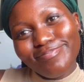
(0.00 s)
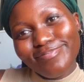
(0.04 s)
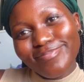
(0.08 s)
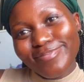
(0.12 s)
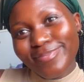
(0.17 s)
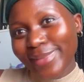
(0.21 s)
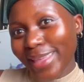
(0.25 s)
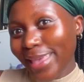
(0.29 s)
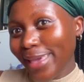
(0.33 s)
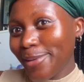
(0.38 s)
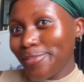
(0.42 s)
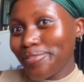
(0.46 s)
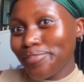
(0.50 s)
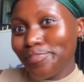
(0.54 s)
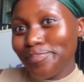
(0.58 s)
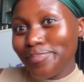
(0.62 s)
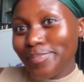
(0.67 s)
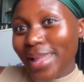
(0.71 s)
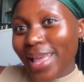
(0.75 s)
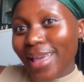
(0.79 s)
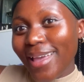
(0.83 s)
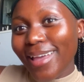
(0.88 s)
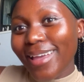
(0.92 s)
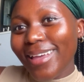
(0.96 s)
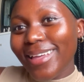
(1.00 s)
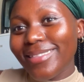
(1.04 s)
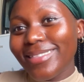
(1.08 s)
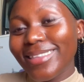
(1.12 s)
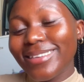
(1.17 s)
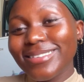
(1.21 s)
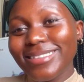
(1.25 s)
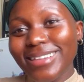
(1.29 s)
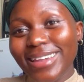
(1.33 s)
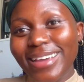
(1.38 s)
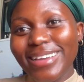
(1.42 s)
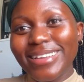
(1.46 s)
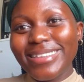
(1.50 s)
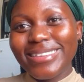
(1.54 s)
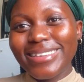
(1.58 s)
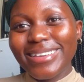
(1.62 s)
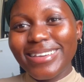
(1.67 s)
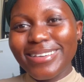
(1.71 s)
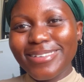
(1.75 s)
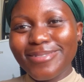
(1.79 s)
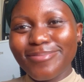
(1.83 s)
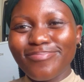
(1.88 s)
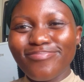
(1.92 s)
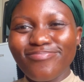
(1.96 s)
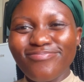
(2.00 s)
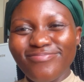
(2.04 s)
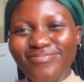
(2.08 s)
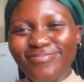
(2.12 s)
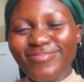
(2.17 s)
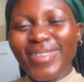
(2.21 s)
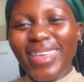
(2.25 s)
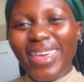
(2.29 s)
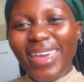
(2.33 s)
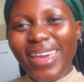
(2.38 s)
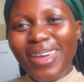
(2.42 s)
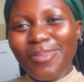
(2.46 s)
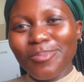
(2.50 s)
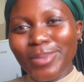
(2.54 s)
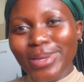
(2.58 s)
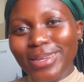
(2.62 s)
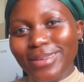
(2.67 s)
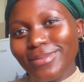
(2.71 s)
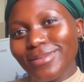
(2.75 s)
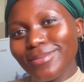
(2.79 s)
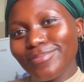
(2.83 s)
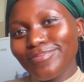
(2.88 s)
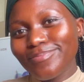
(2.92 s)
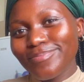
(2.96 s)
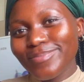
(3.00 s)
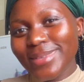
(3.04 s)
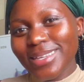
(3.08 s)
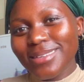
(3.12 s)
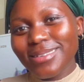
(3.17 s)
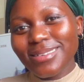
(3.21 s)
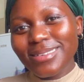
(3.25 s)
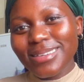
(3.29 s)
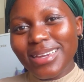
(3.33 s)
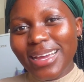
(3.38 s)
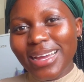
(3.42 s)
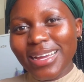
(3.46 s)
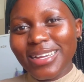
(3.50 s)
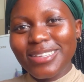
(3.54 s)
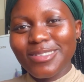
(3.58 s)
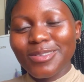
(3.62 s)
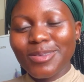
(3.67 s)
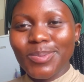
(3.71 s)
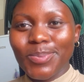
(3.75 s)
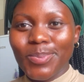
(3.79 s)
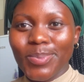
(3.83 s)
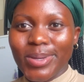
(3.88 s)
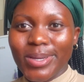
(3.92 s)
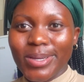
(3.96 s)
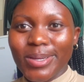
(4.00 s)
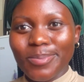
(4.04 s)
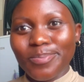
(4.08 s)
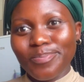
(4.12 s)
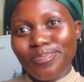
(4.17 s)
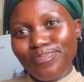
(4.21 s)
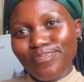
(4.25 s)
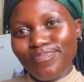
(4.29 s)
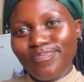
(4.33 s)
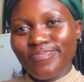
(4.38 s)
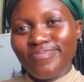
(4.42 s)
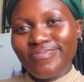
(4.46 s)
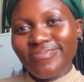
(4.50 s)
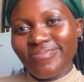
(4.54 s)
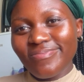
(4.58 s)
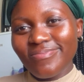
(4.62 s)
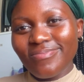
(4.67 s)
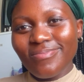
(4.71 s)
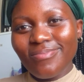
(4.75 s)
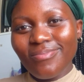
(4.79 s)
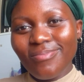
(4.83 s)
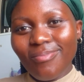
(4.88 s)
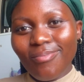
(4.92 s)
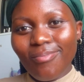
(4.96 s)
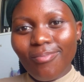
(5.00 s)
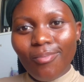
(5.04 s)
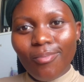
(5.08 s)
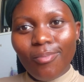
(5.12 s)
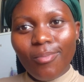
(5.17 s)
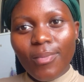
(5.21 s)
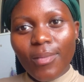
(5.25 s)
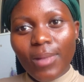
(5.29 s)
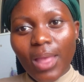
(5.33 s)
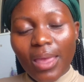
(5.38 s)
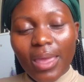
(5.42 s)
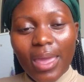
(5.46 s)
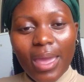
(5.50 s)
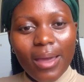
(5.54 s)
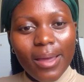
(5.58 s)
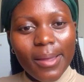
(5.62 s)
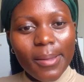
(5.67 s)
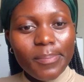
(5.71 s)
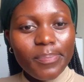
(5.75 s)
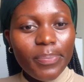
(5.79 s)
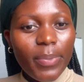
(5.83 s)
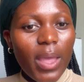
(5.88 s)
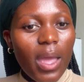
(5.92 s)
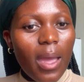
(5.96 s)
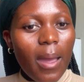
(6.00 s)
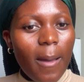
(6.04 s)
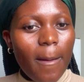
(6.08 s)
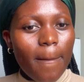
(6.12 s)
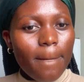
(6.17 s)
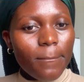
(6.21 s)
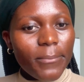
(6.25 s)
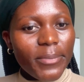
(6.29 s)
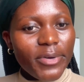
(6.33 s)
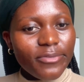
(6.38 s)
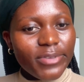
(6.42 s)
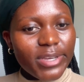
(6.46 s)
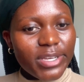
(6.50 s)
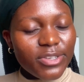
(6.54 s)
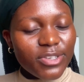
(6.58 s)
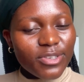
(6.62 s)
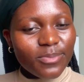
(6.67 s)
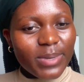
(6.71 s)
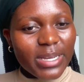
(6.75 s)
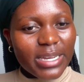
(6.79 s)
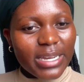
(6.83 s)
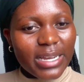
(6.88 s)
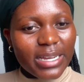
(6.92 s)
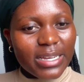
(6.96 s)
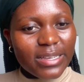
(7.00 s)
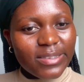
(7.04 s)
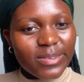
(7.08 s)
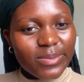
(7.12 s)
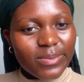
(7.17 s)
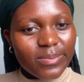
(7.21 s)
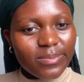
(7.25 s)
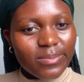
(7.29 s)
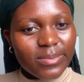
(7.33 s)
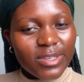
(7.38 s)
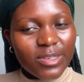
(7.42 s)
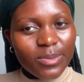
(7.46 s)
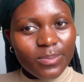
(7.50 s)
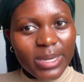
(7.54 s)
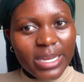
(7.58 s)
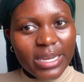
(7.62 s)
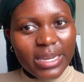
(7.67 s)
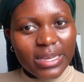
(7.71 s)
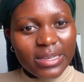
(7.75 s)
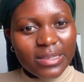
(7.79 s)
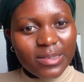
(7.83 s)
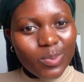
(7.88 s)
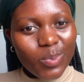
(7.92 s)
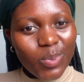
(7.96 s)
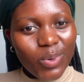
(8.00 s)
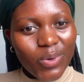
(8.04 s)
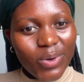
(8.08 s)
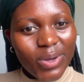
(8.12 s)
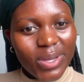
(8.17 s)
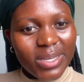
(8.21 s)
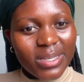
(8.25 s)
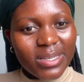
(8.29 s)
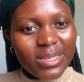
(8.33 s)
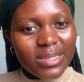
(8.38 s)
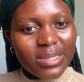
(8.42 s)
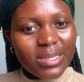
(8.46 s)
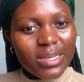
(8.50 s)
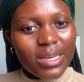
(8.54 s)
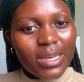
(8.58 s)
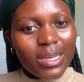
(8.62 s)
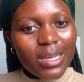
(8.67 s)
Okay, this lighting, okay, I mean, it's nice, but yeah, moving to my next point.